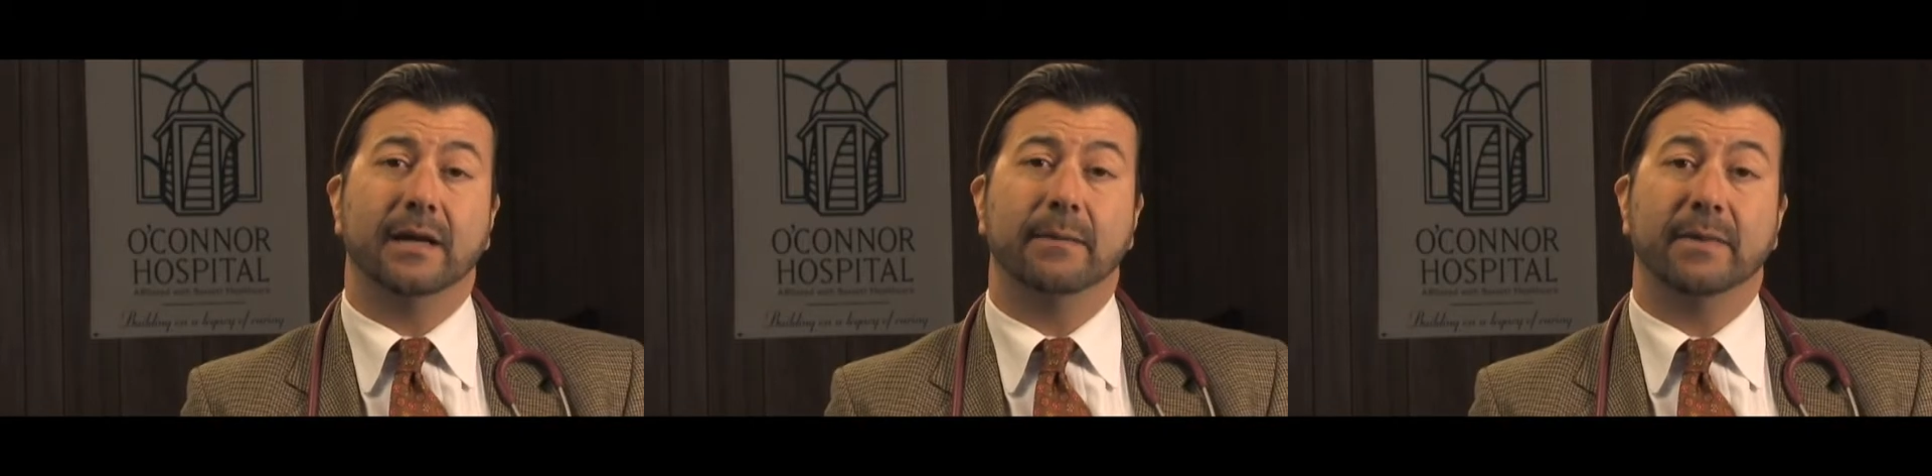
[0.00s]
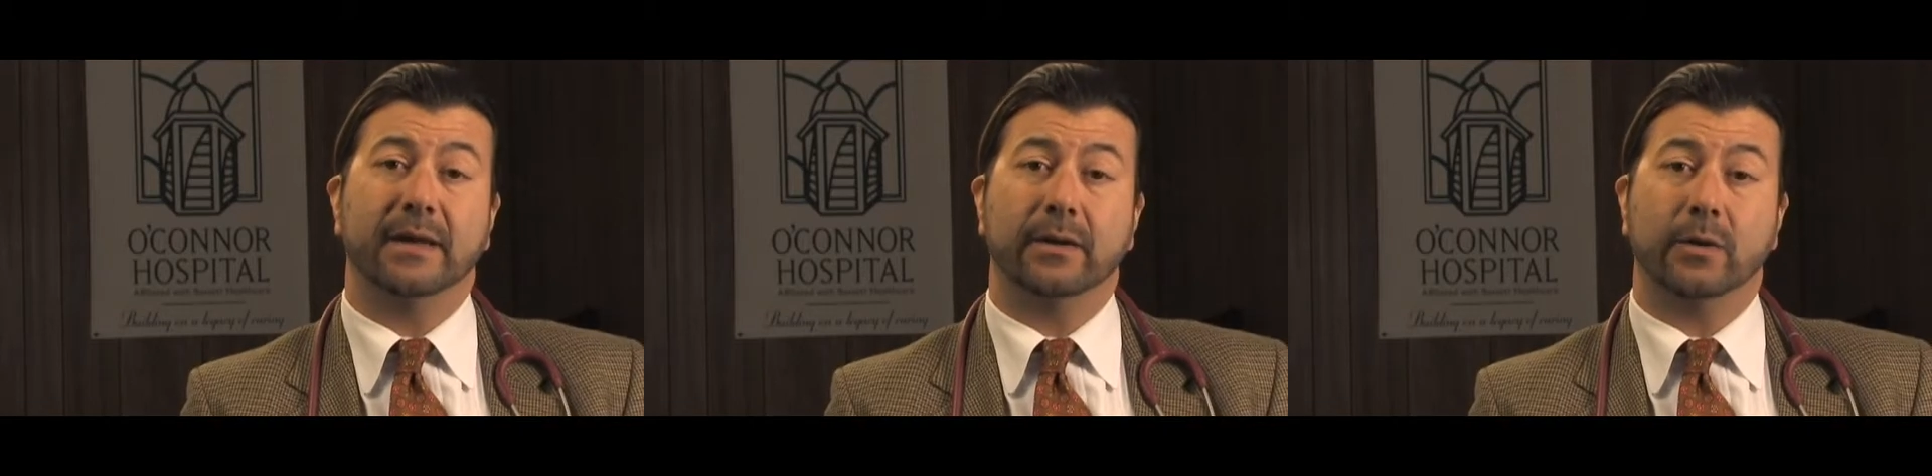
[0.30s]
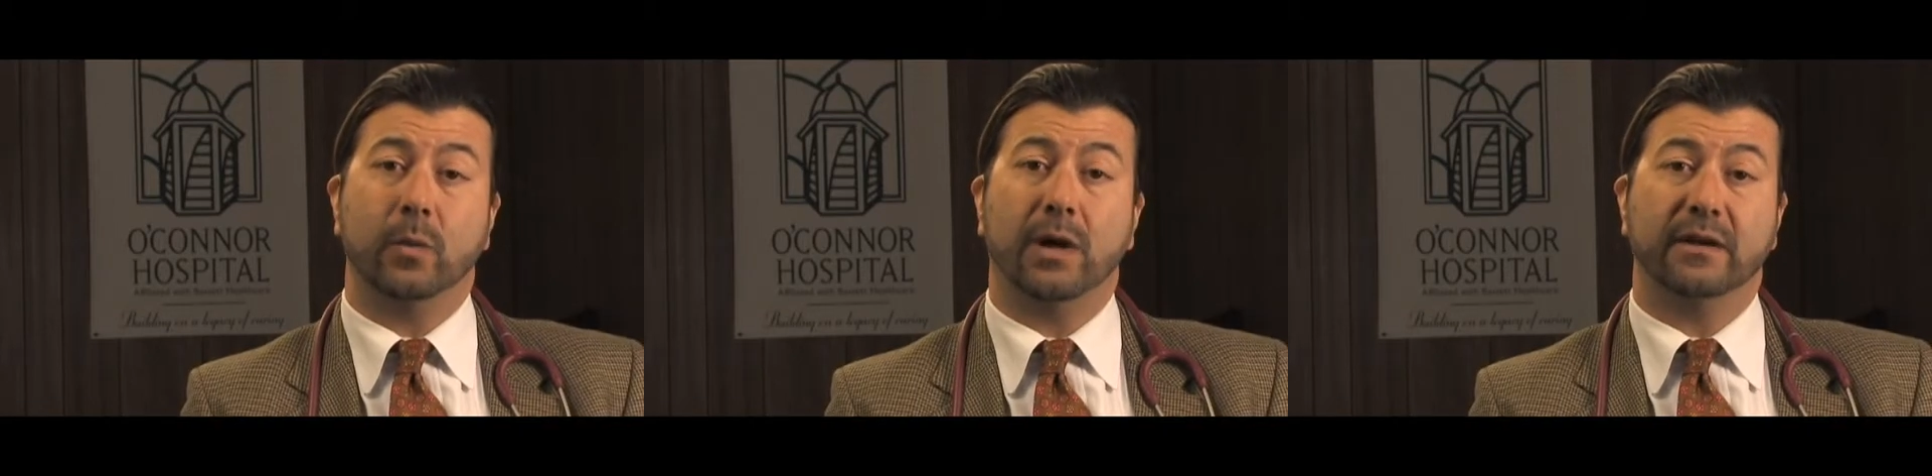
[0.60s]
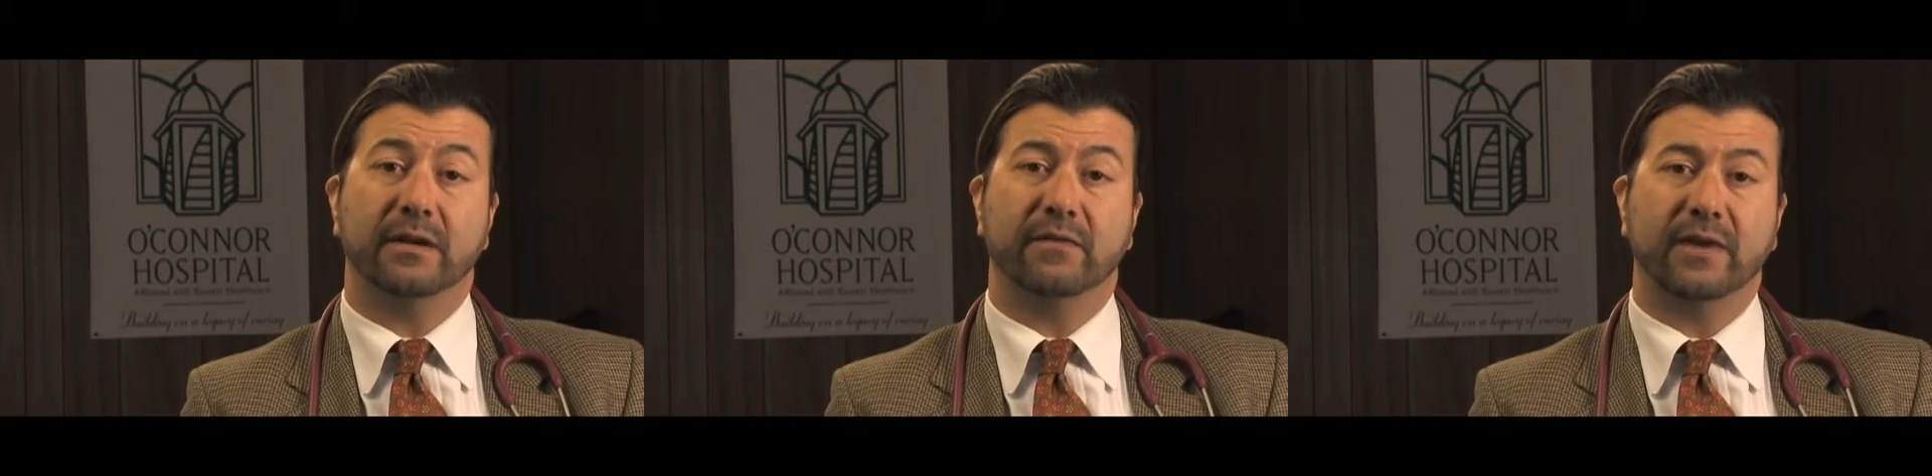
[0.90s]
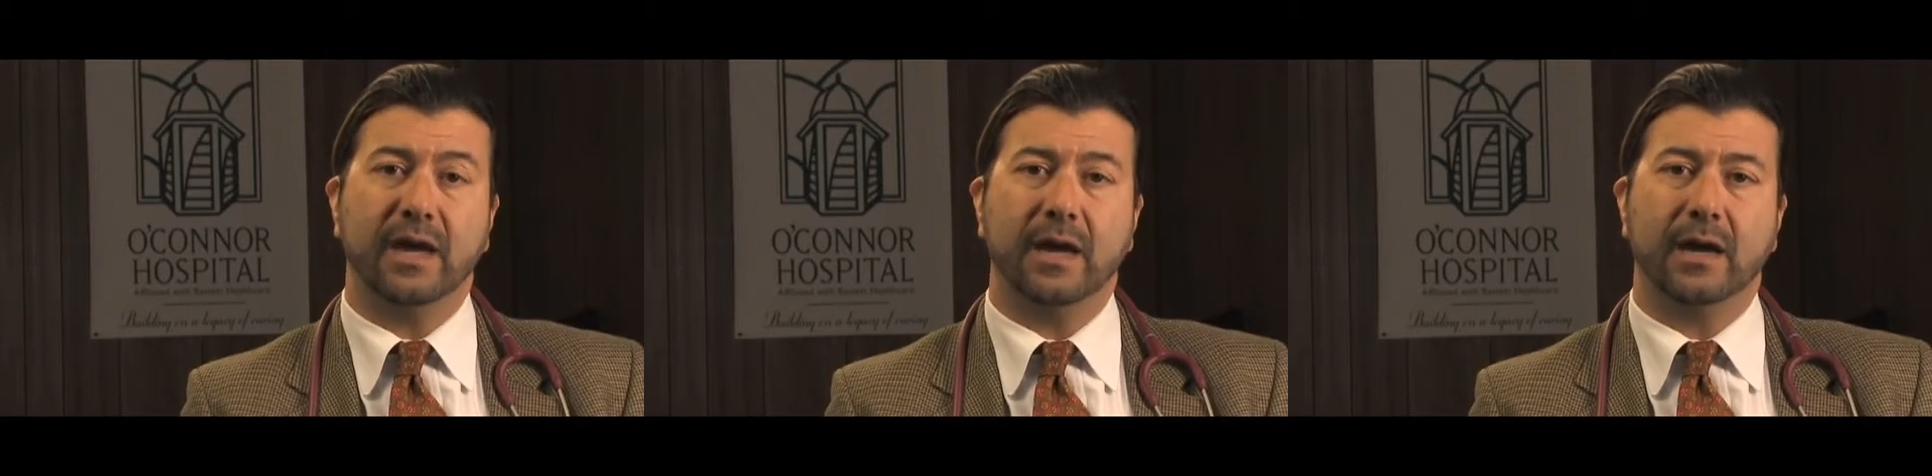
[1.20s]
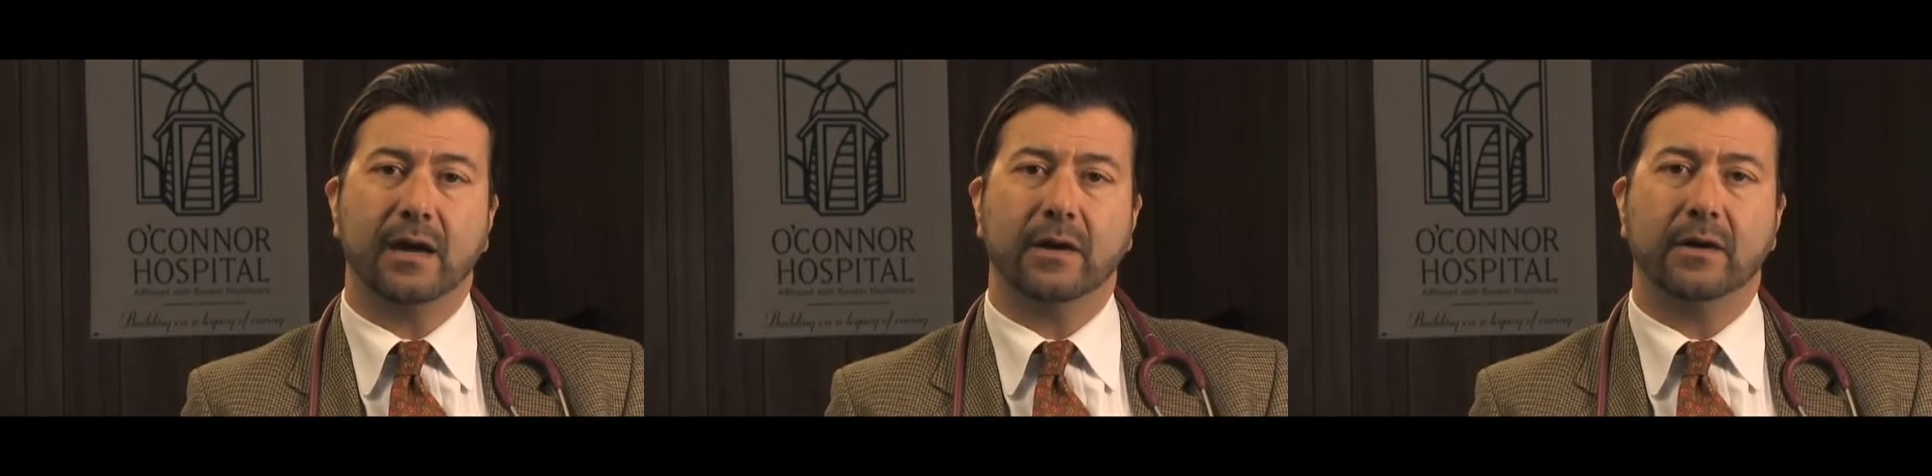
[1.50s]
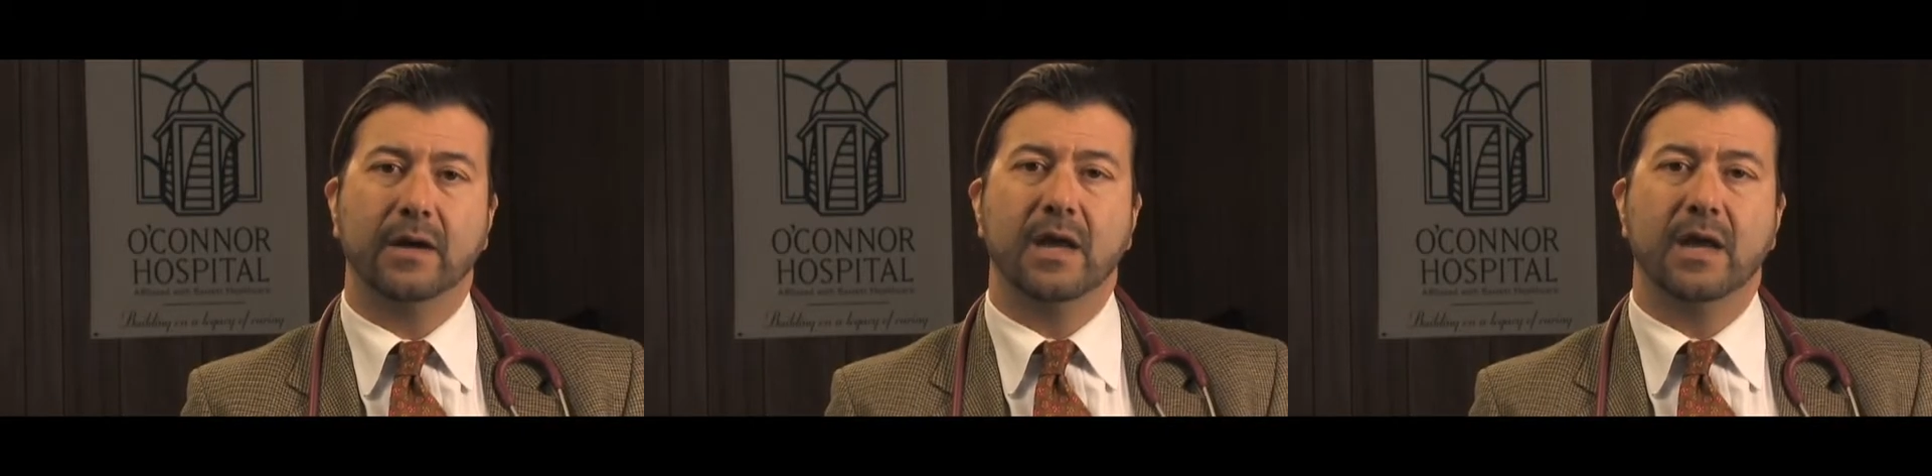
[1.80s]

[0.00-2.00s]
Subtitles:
a better quality of care,